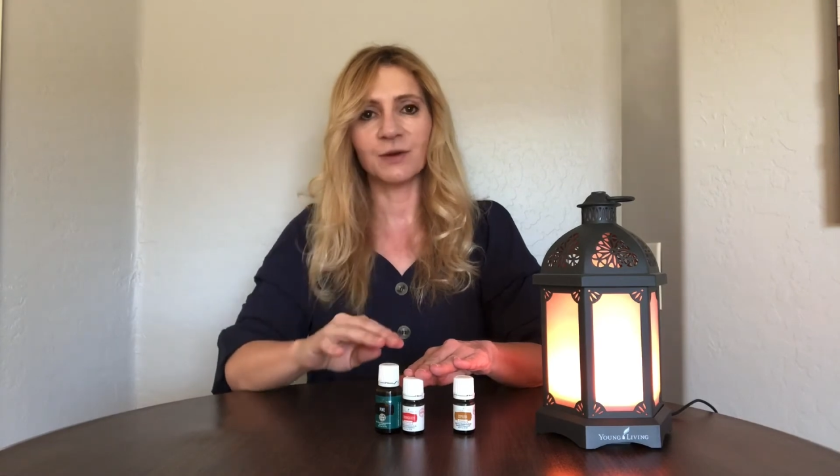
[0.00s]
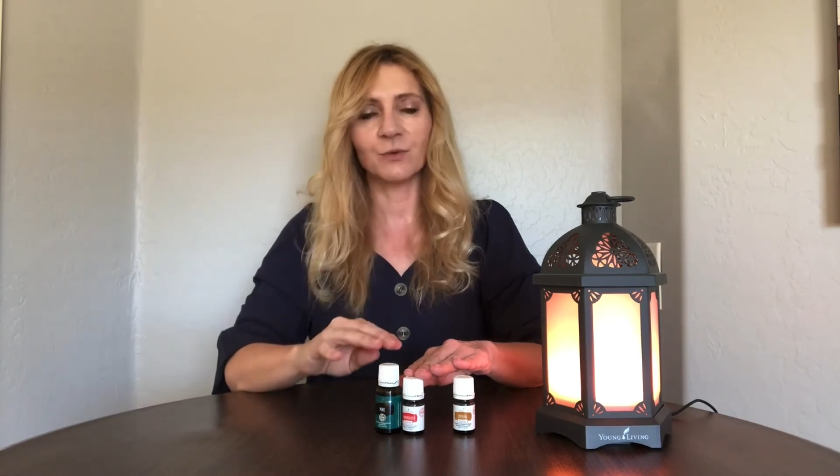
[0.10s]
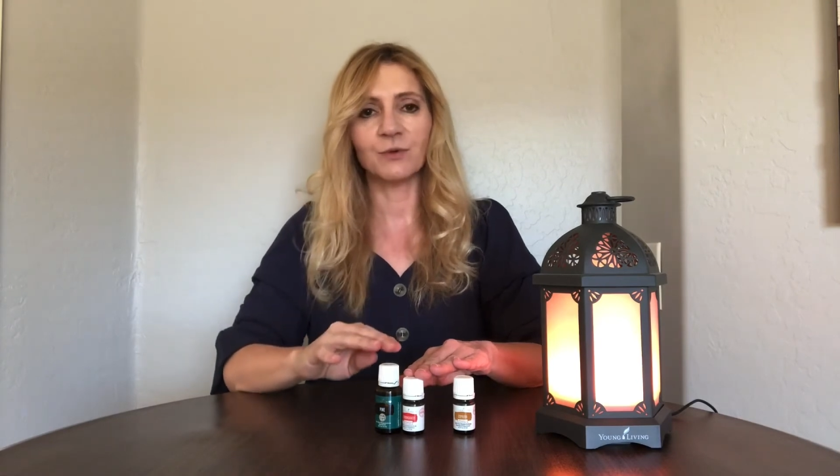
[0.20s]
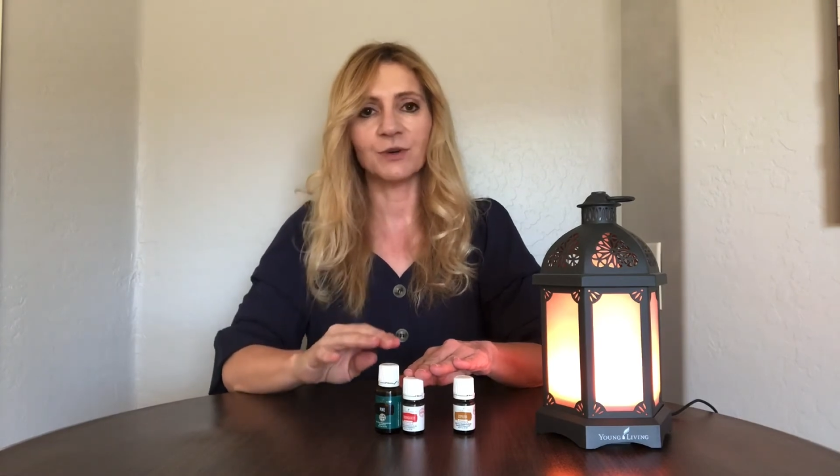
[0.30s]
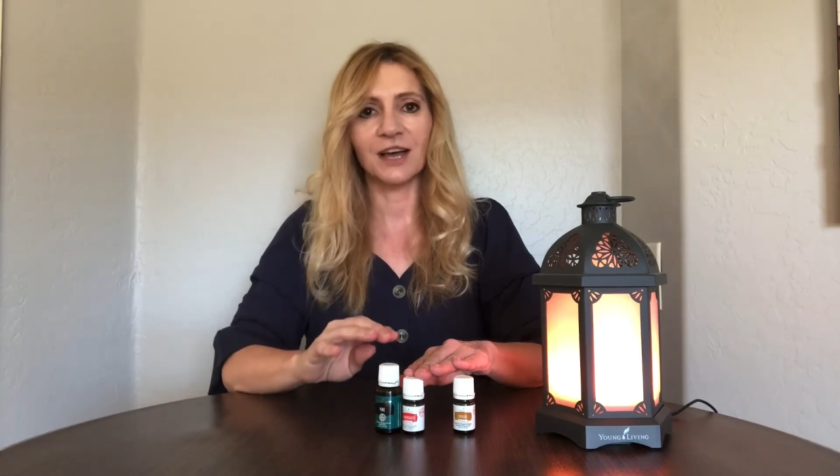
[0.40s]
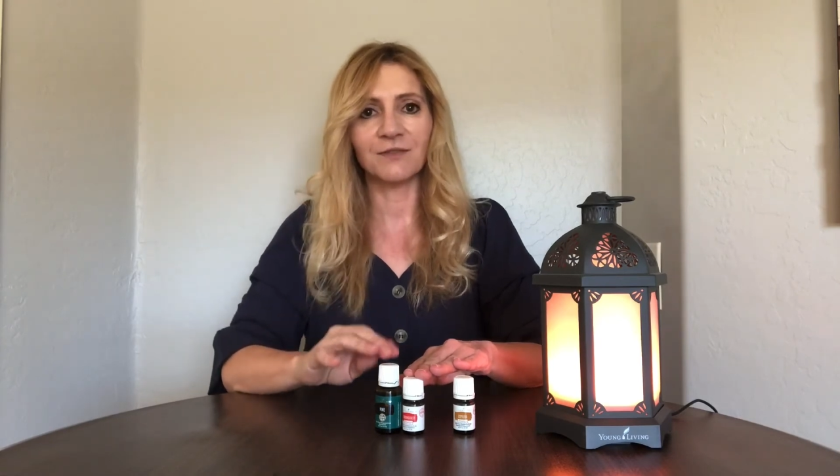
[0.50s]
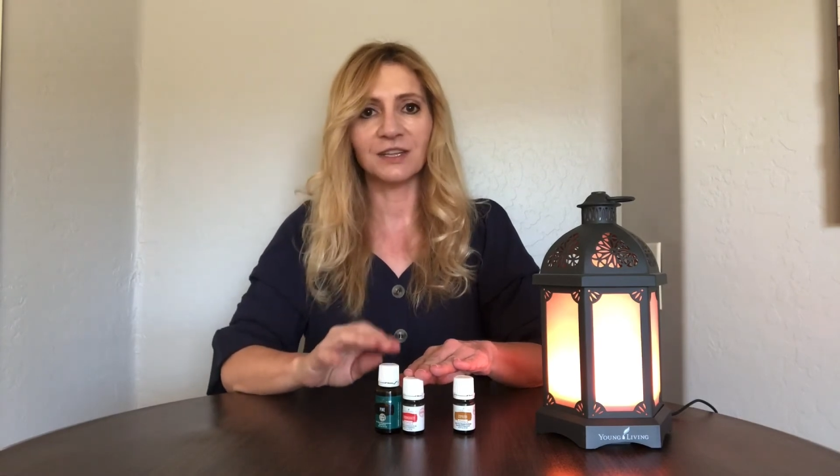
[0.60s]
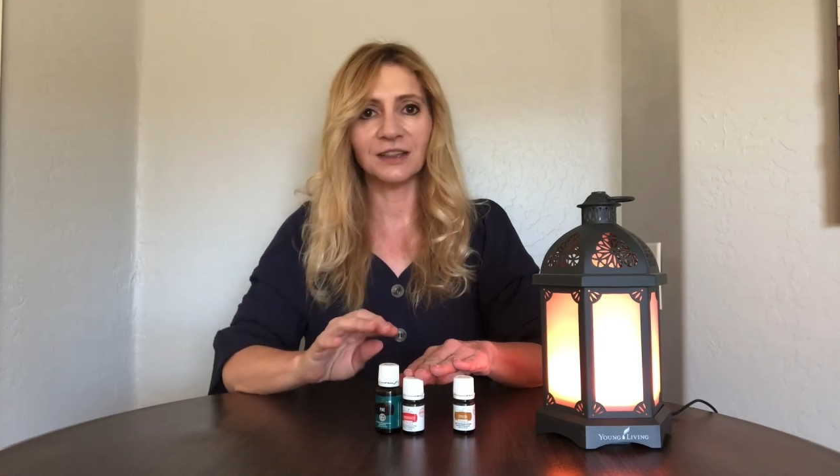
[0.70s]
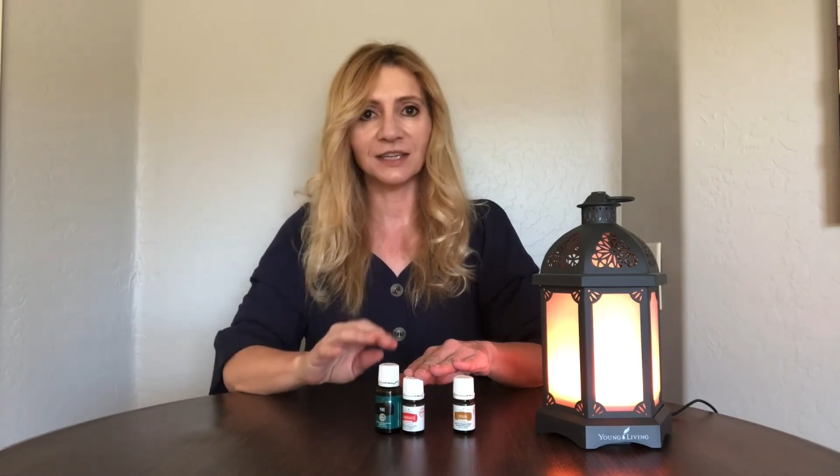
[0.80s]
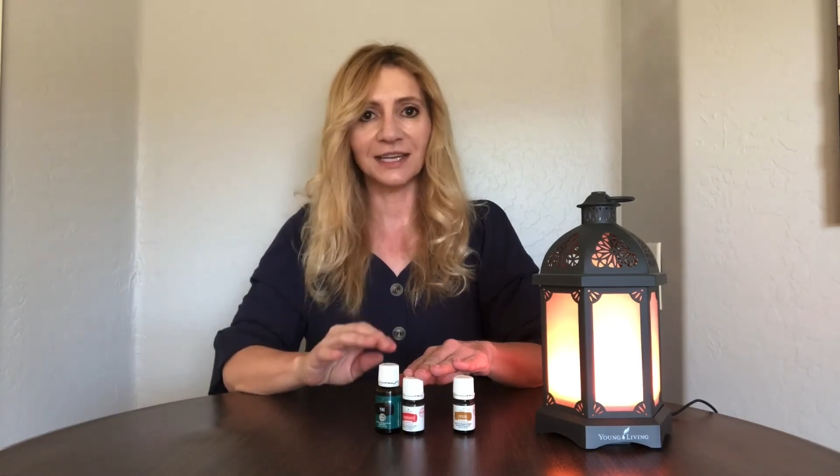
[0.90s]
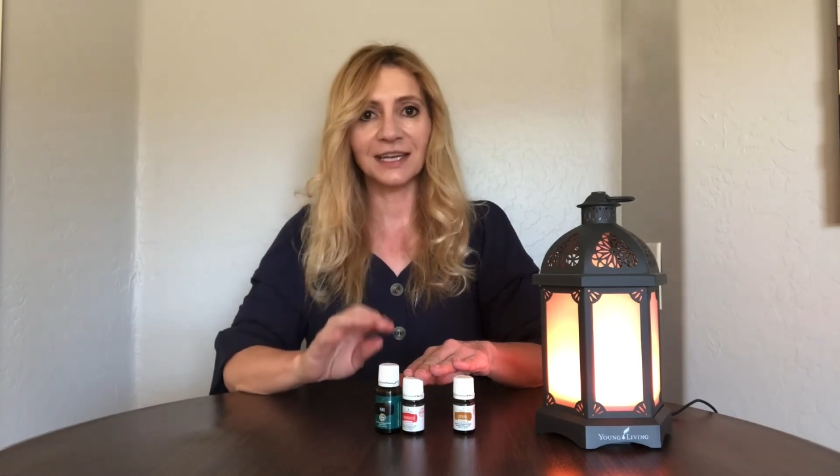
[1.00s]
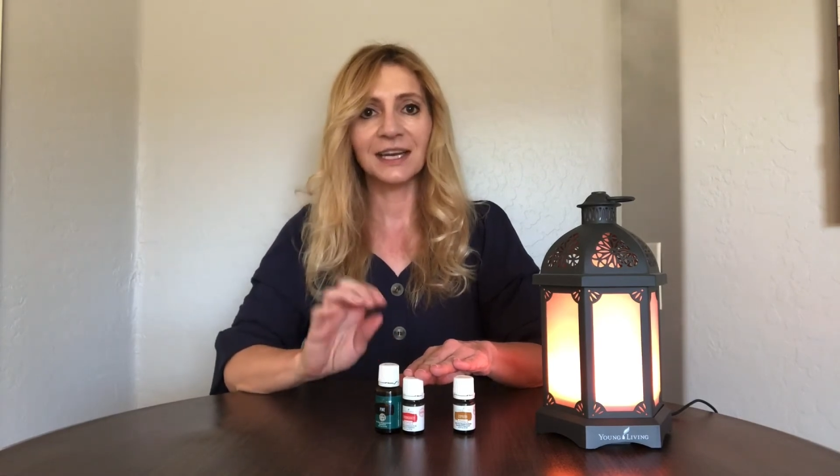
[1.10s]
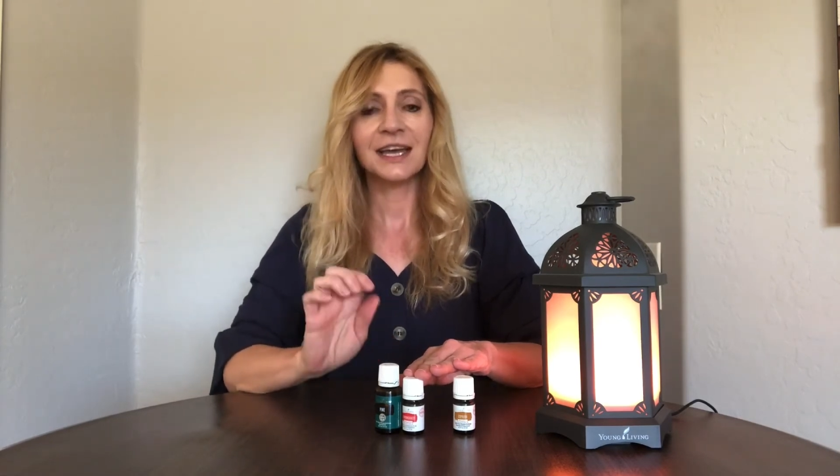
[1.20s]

and we will have the link